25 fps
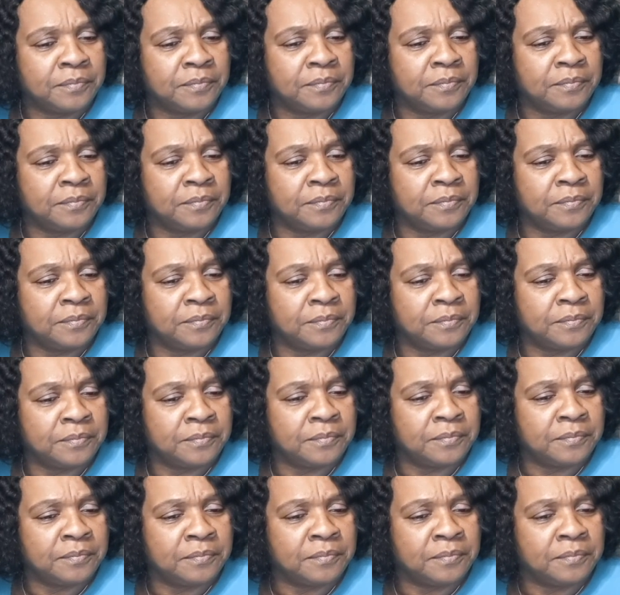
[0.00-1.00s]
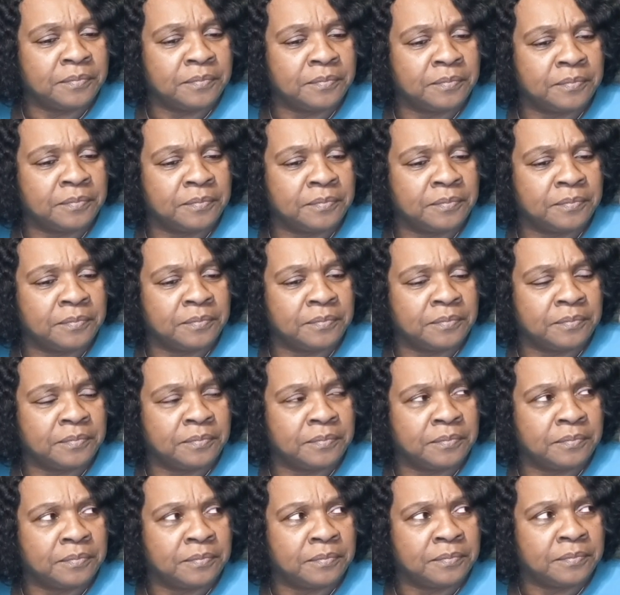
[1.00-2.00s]

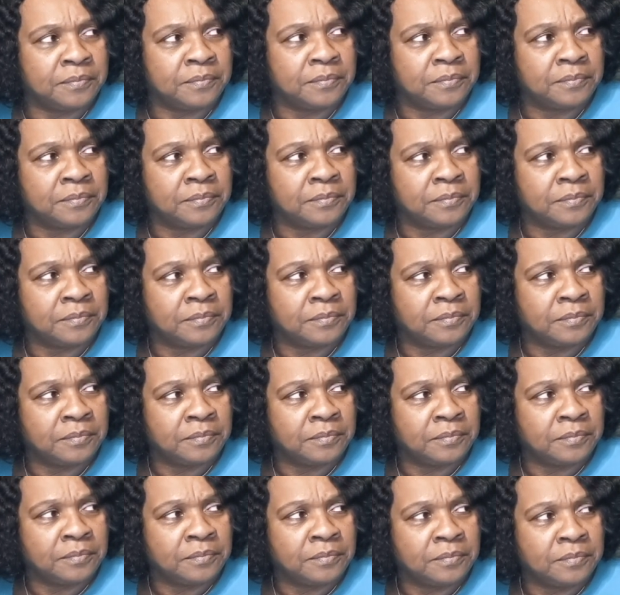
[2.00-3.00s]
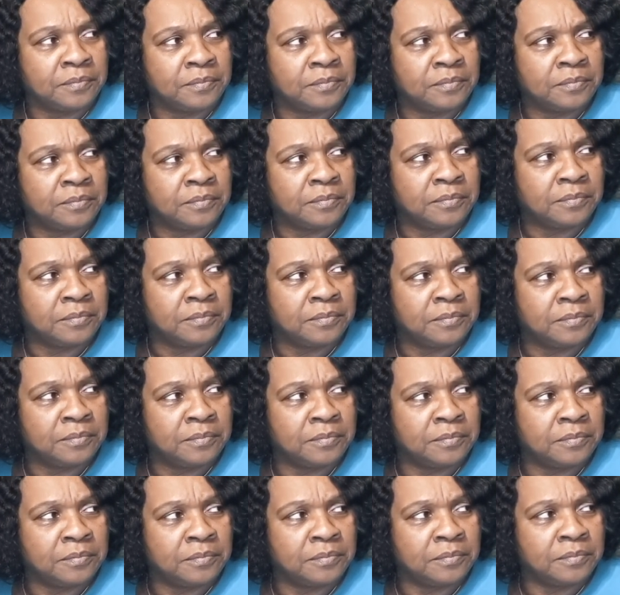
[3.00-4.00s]

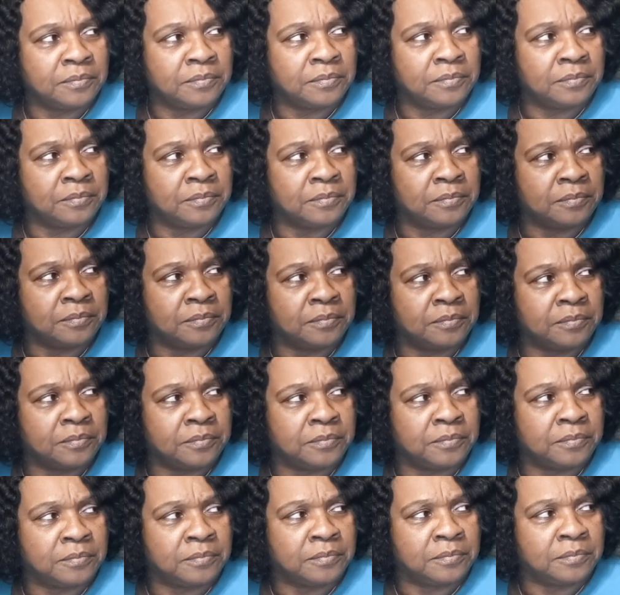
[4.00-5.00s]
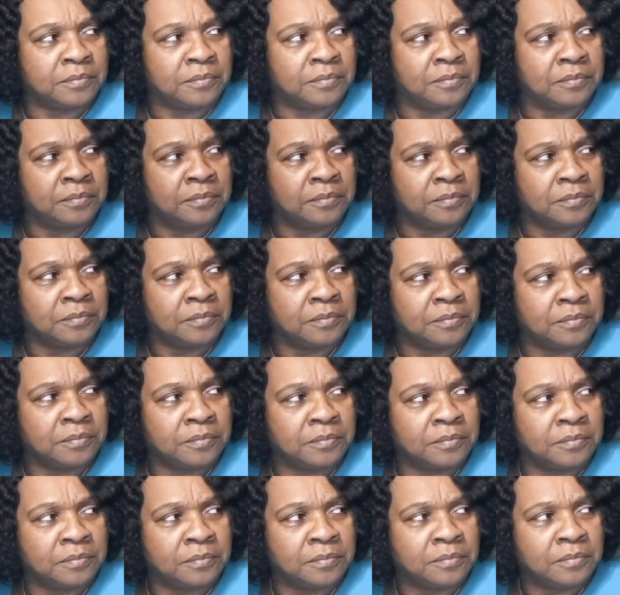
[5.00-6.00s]

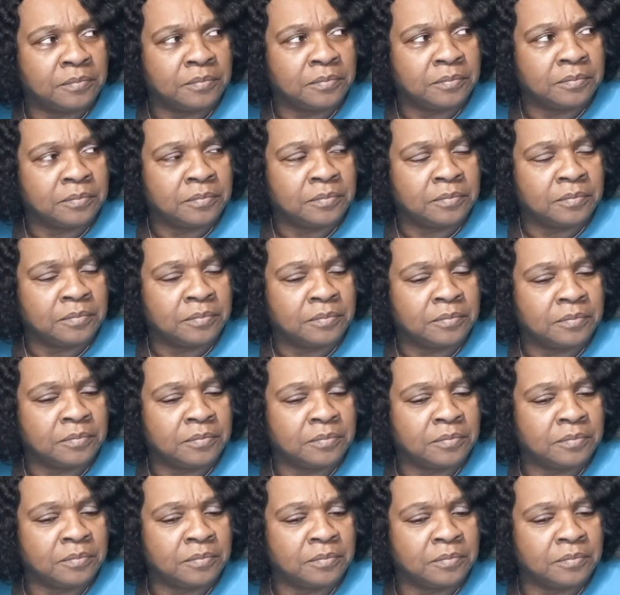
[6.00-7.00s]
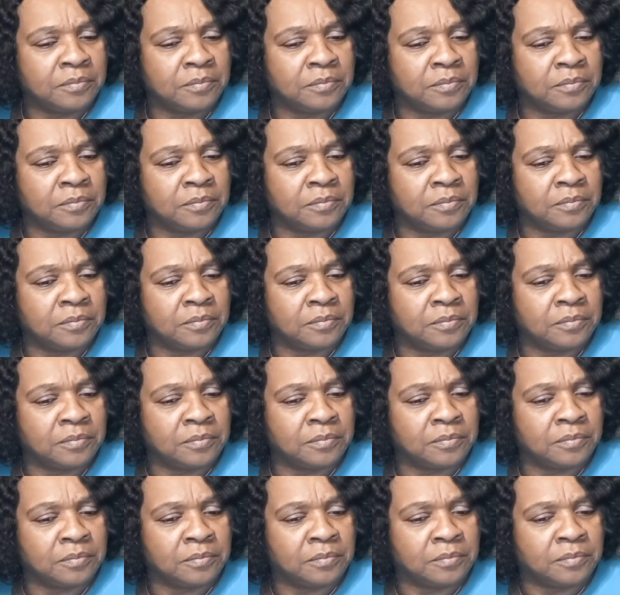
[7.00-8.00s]
The person shown says nothing.